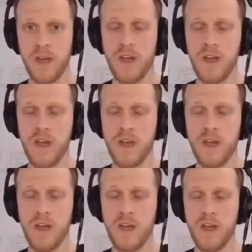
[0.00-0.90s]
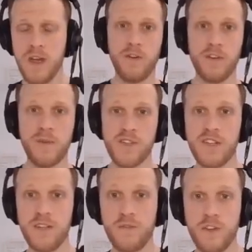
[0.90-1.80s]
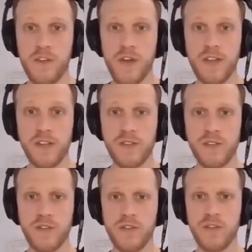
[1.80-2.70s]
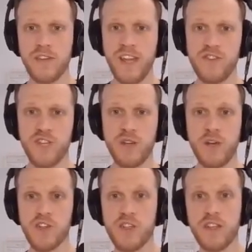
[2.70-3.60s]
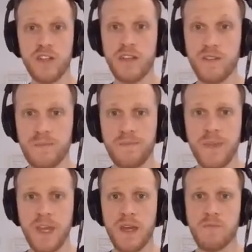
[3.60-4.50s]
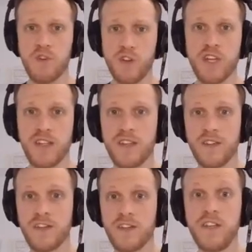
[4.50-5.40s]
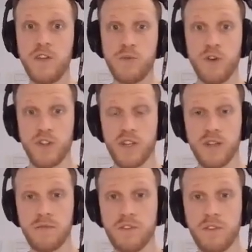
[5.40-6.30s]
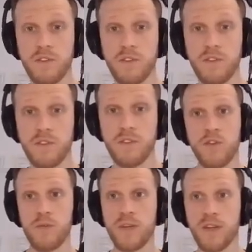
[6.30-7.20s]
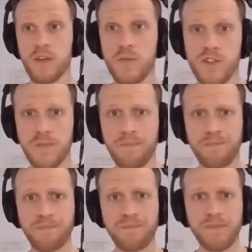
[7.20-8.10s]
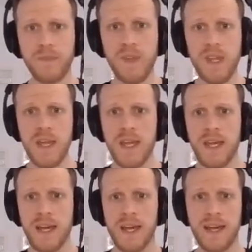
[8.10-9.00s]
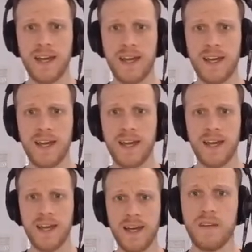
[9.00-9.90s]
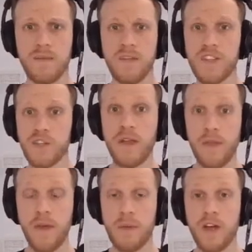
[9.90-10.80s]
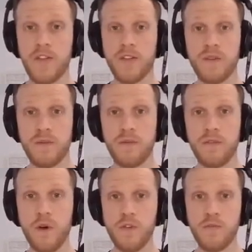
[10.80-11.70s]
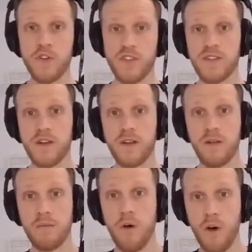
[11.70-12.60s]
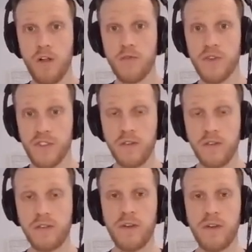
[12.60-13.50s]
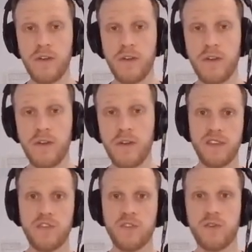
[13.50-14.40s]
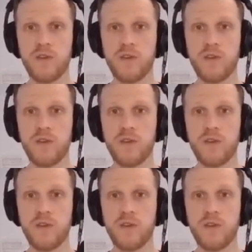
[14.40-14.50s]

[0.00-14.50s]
So for especially for the US listeners, the next generation internet project is an EU project, so funded by the European Commission. And um, it's a great thing because those projects are all free software, are meant to